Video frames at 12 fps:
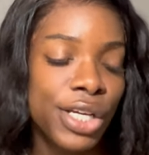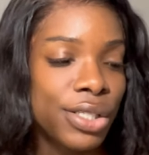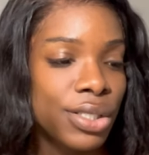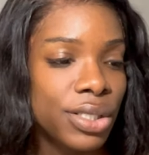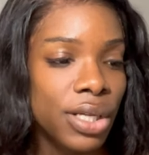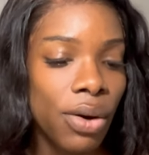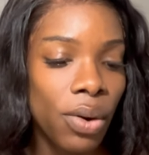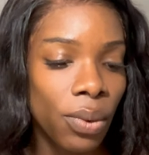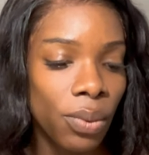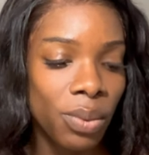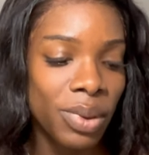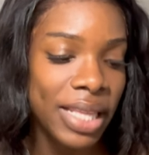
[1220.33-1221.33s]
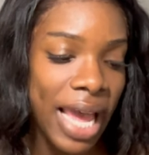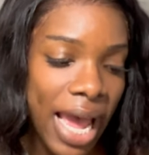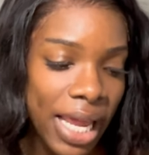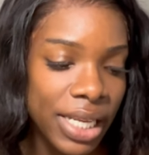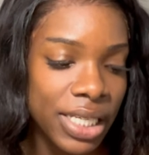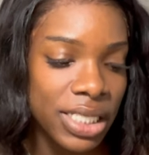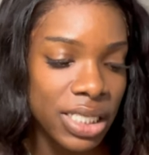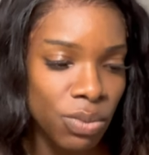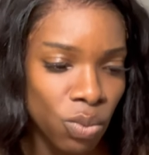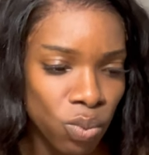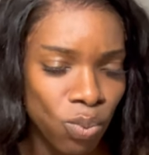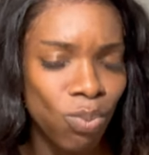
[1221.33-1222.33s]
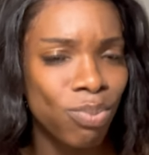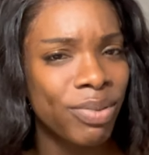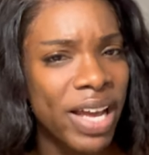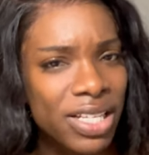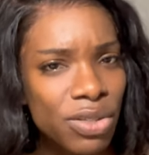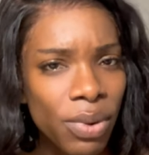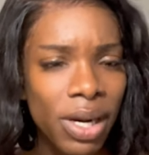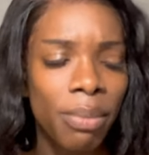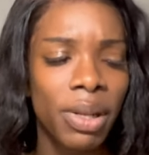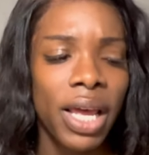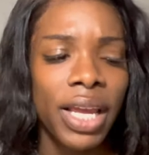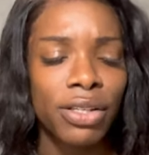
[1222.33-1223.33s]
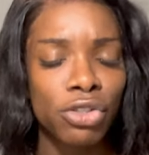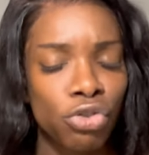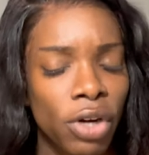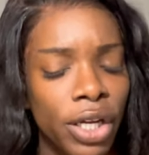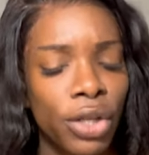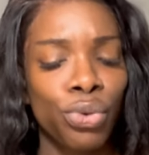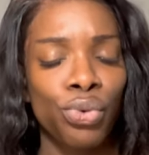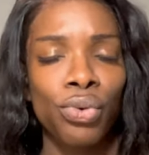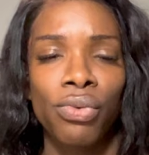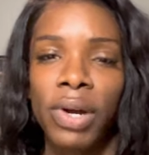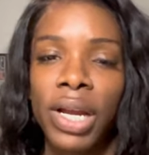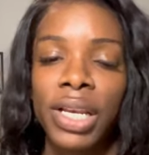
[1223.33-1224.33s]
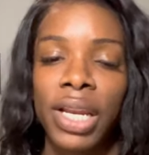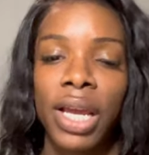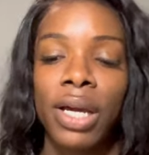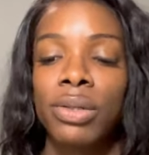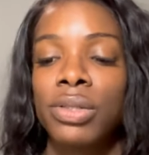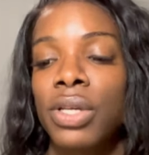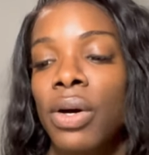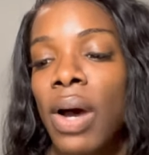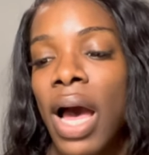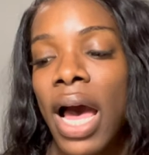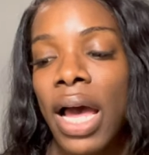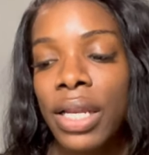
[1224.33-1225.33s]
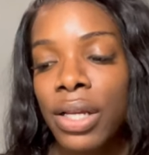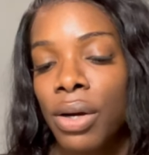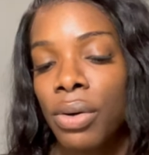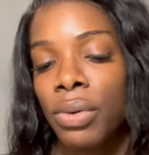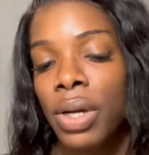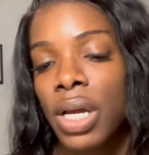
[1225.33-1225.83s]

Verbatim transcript: So that is, that's what I'm like trucking through right now. So I don't,